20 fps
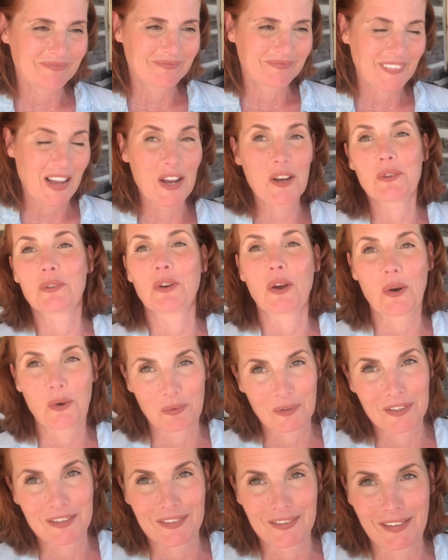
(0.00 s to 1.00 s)
I don't
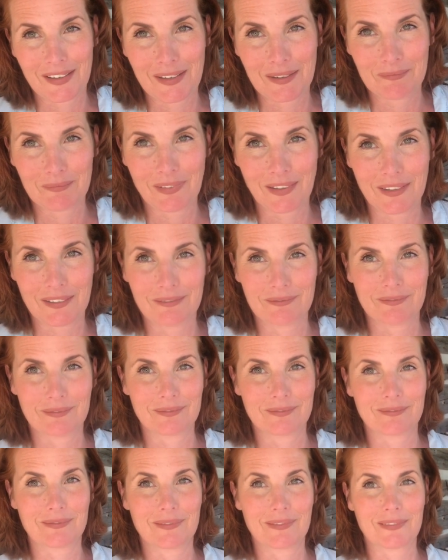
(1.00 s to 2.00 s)
always cheat, but
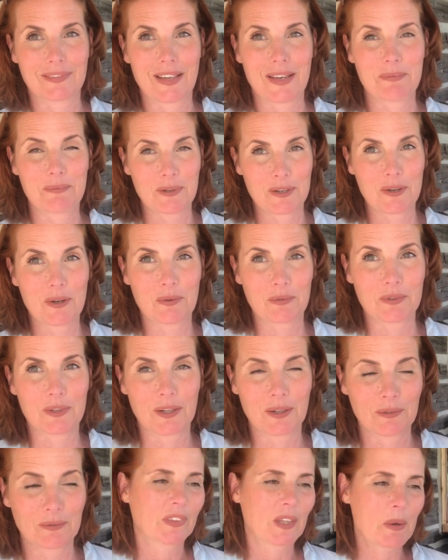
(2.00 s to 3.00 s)
I've been known
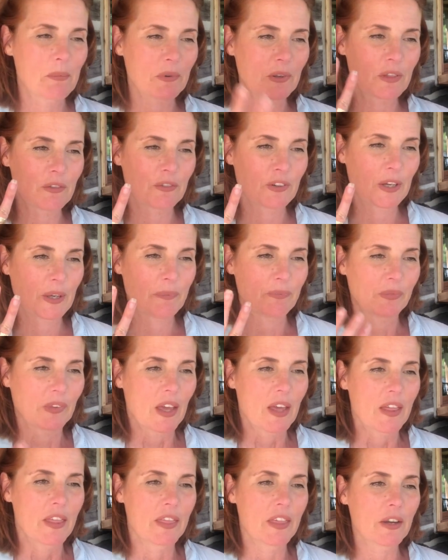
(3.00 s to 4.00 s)
to. Number 3,
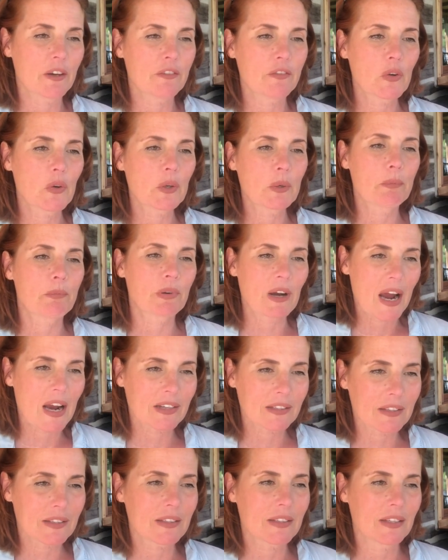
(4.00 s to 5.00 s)
therefore, in
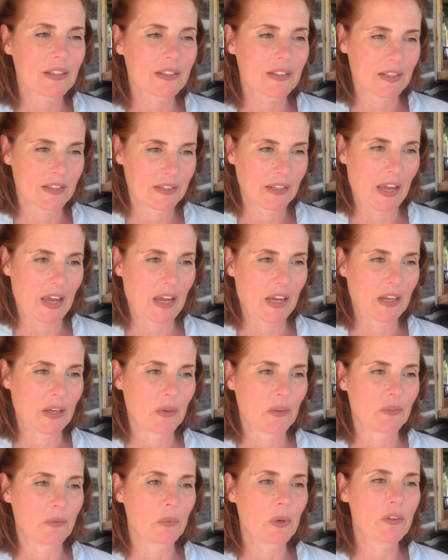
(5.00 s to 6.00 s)
practicing today,
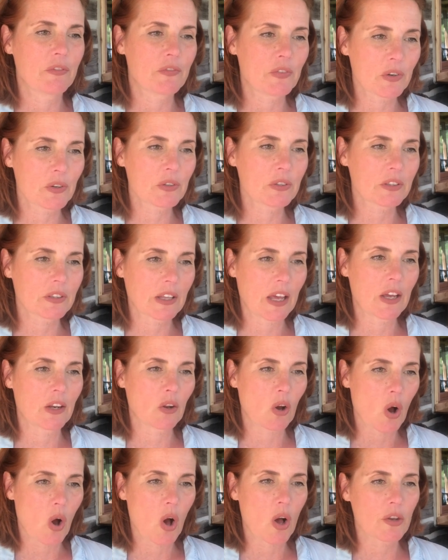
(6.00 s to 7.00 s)
we first let
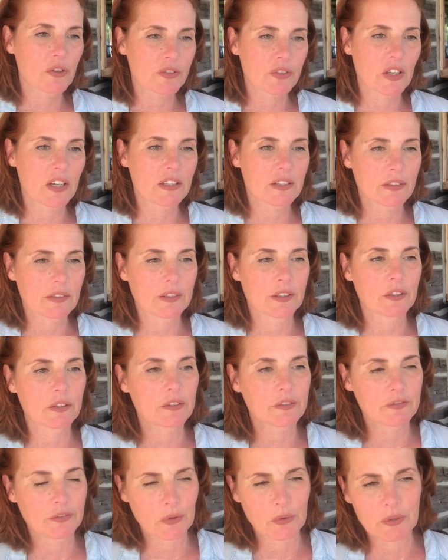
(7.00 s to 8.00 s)
all such little
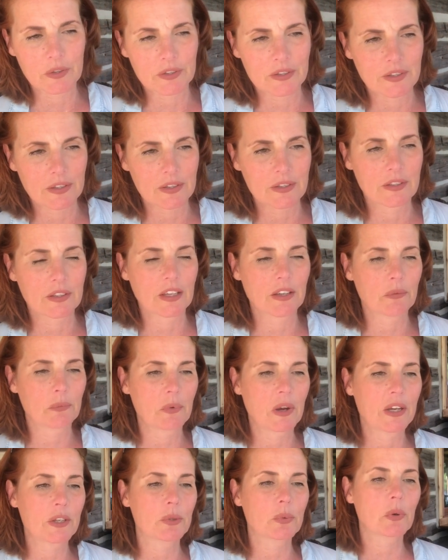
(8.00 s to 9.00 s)
focuses give
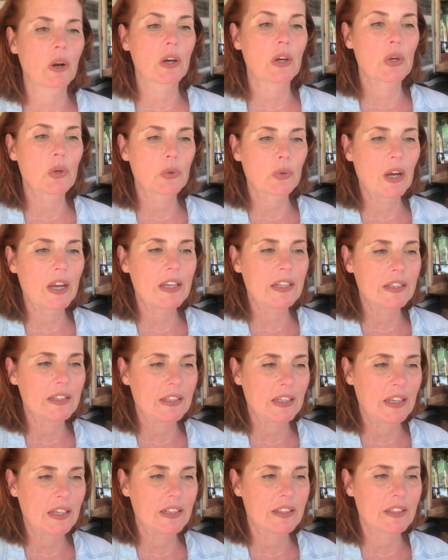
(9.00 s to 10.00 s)
way to our great
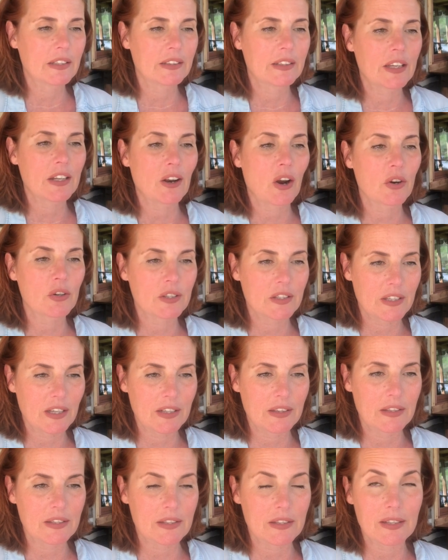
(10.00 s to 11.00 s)
need to let our
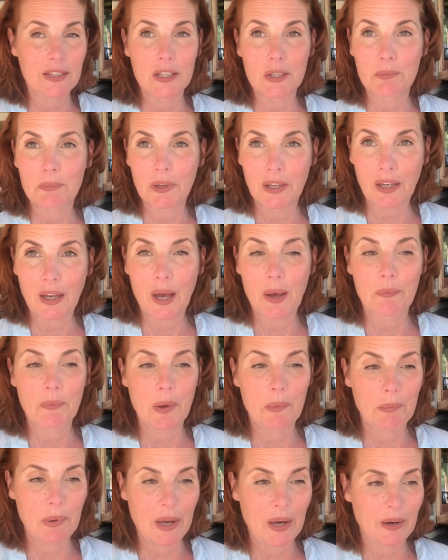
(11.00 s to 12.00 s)
sinlessness become
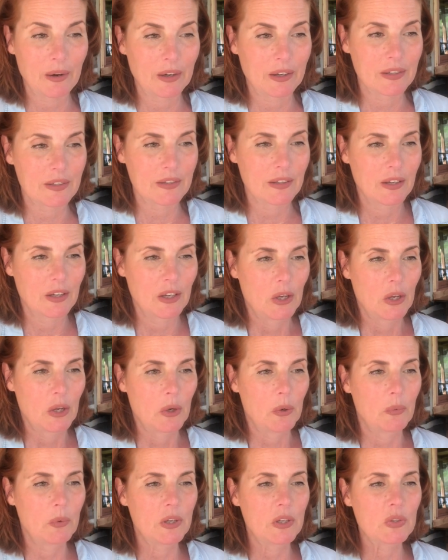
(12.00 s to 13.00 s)
apparent.
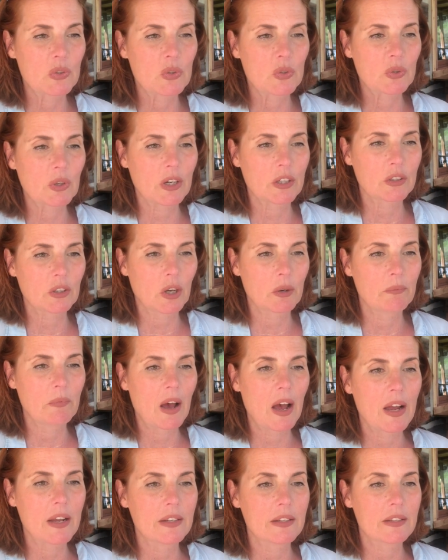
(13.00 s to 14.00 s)
We instruct our
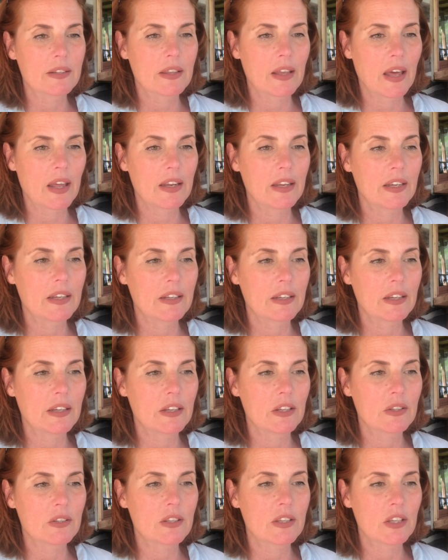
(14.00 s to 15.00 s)
minds that it
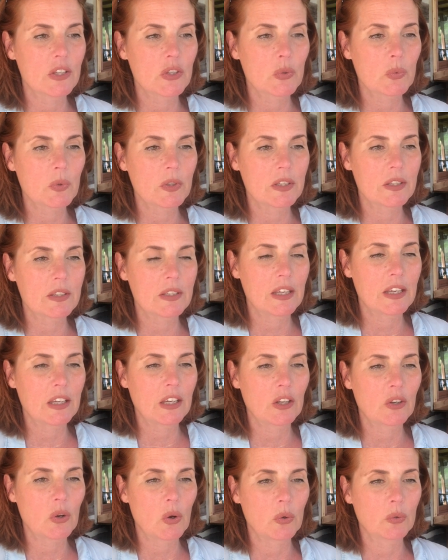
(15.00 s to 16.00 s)
is this we seek
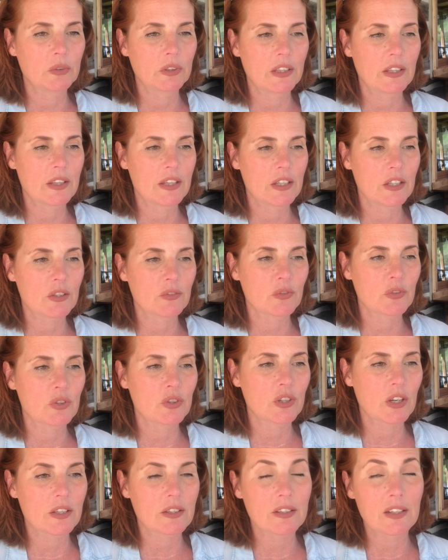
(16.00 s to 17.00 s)
and only this for
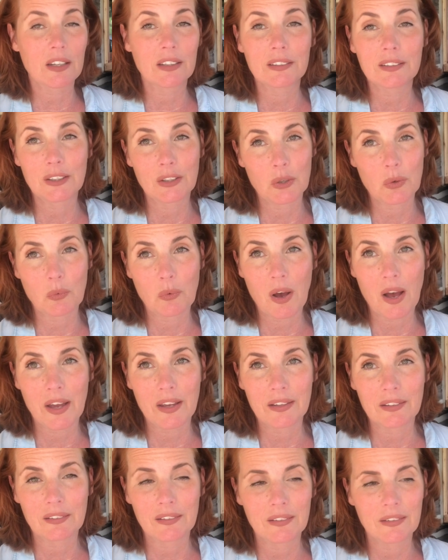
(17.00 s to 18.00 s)
just a little
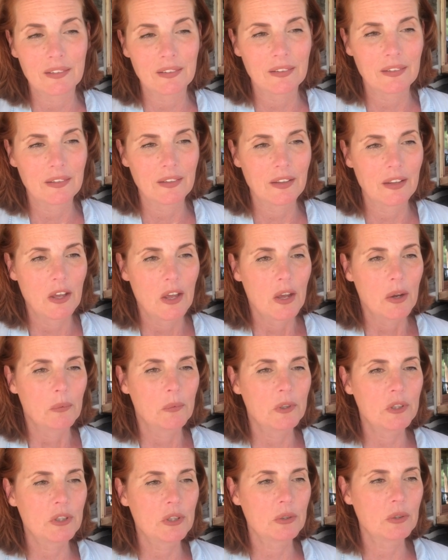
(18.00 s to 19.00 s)
while.
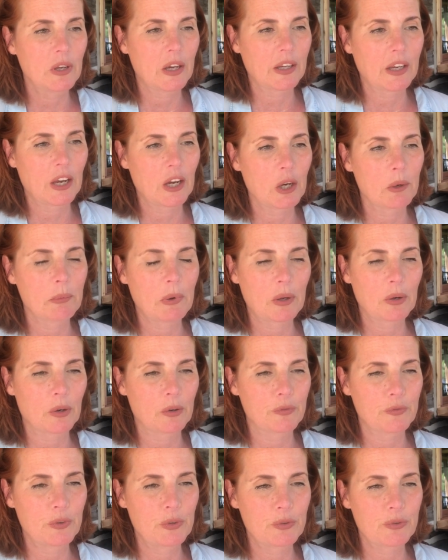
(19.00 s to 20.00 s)
We do not care about our
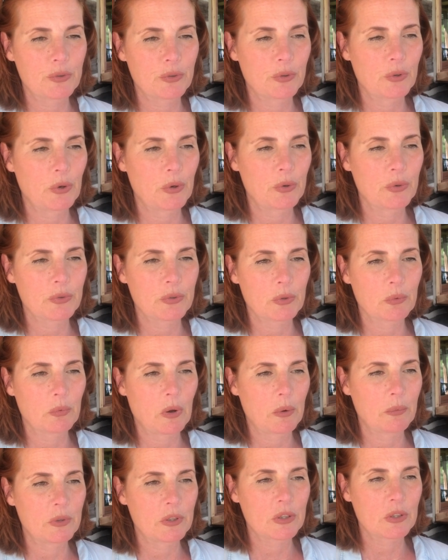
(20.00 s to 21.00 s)
future goals or
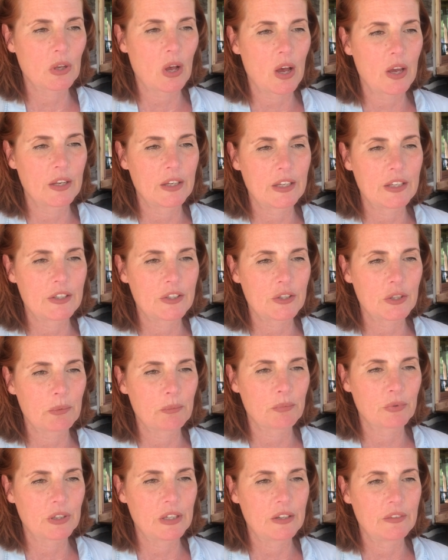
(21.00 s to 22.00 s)
what we saw an instant
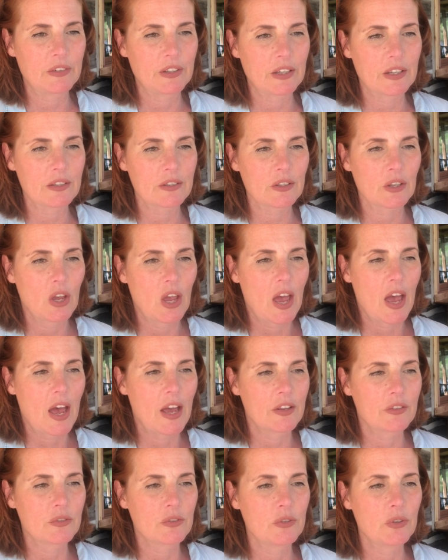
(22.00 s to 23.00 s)
previous,
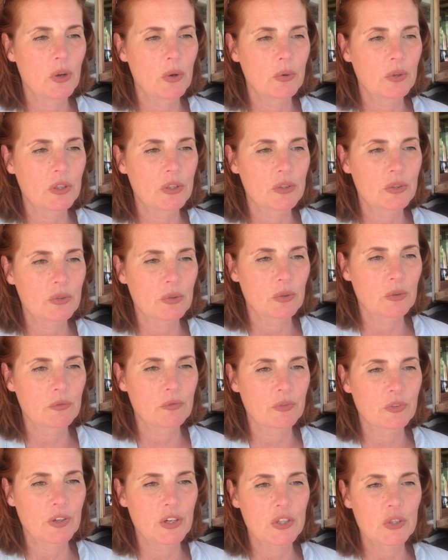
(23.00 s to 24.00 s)
has no concern
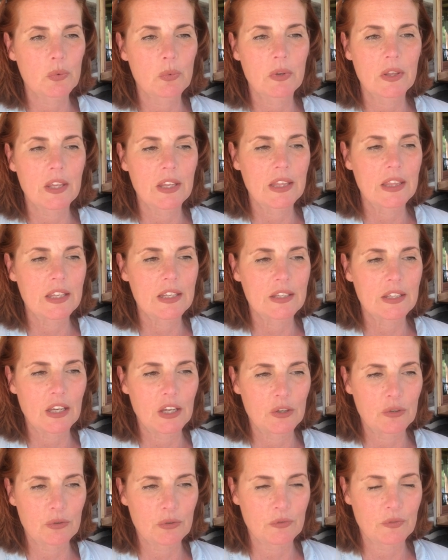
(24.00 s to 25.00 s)
for us within this
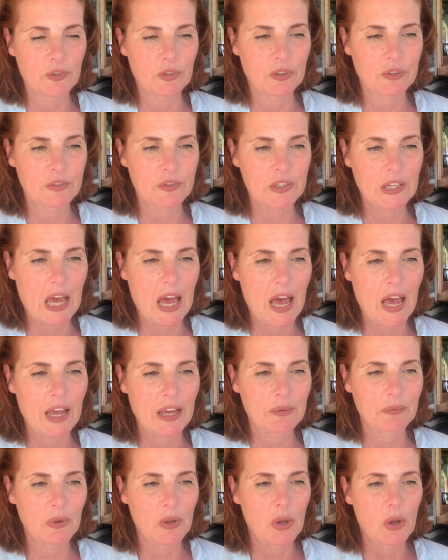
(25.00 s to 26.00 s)
interval of
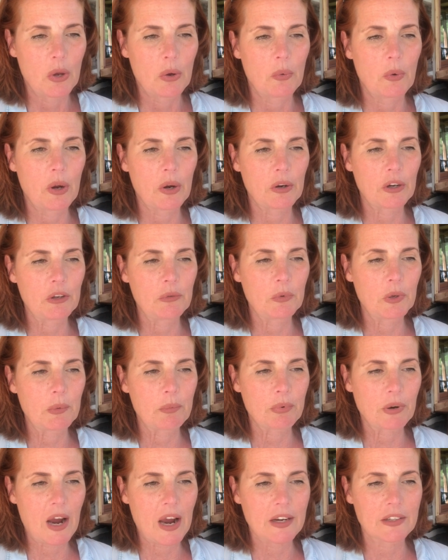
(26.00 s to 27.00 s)
time, wherein we
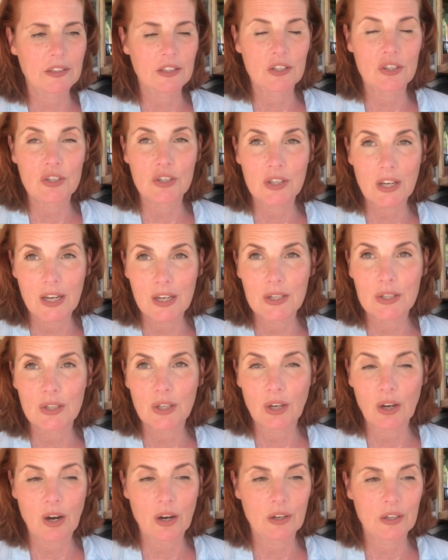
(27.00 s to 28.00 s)
practice
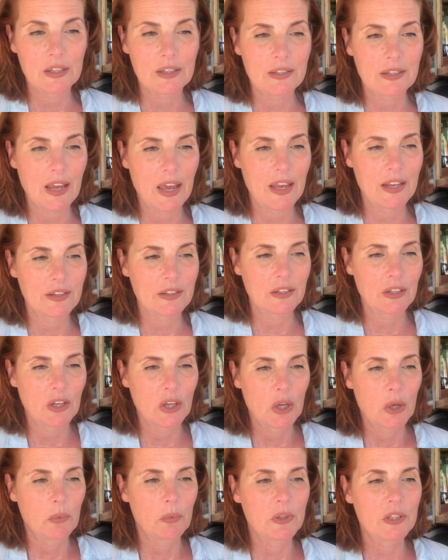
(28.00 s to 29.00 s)
changing our intent.
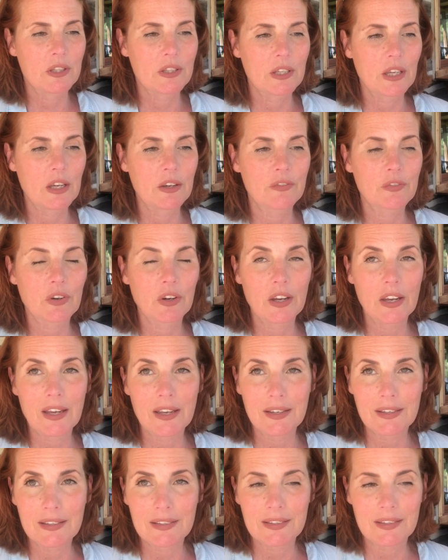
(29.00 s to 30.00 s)
We seek for
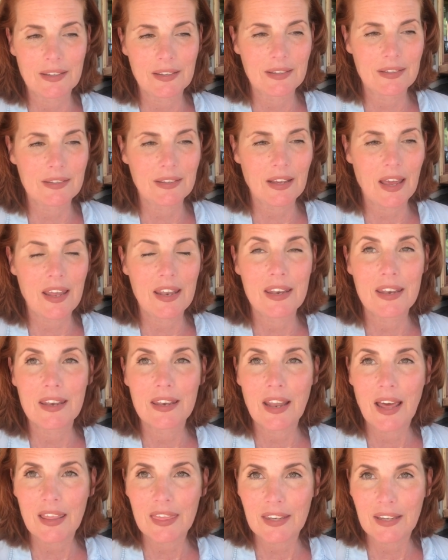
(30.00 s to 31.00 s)
innocence and
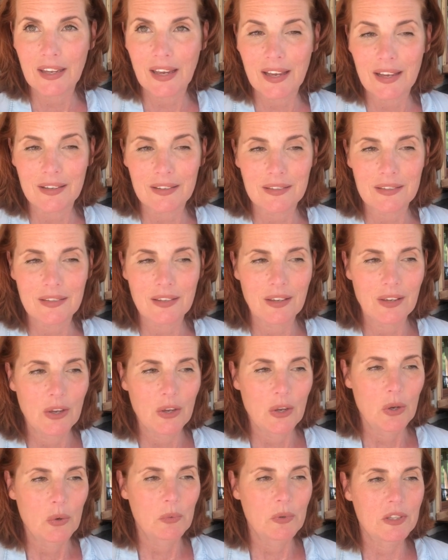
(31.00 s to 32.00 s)
nothing else.
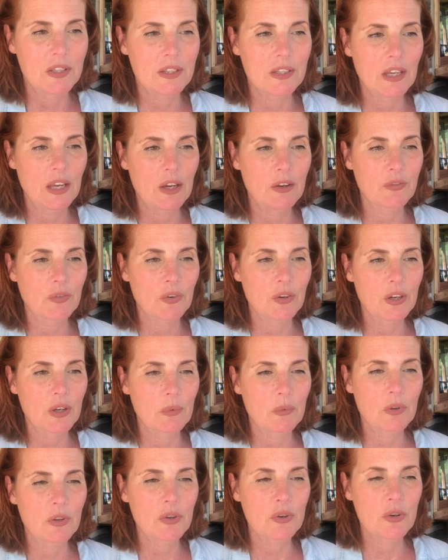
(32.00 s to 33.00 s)
We seek for it
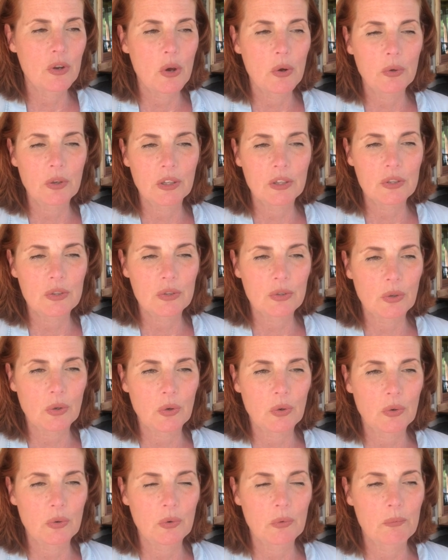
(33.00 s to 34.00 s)
with no
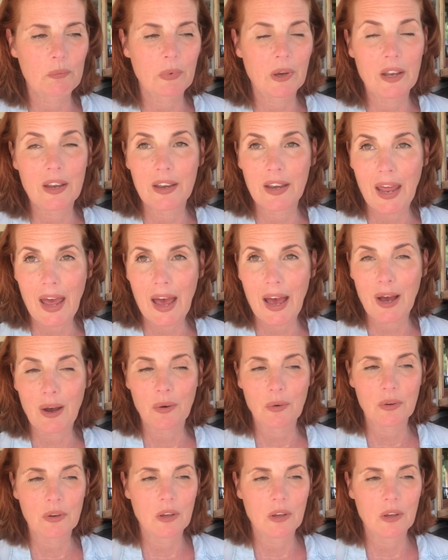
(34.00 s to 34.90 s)
concern but now.